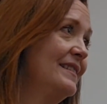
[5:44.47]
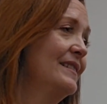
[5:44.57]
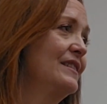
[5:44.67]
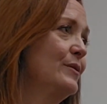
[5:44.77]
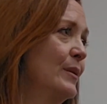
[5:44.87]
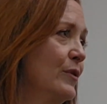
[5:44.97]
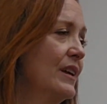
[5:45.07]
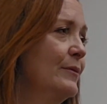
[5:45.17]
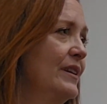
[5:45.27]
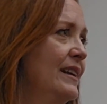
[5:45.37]
That's what I'm
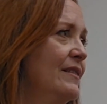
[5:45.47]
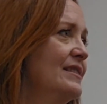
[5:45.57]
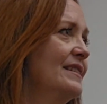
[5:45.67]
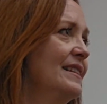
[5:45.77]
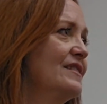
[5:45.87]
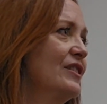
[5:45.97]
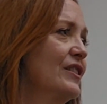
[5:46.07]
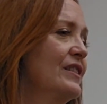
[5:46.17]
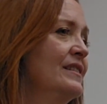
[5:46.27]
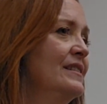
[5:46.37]
working with now, is lace
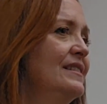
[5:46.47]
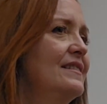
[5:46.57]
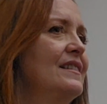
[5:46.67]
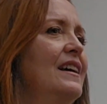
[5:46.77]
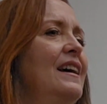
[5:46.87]
curtains,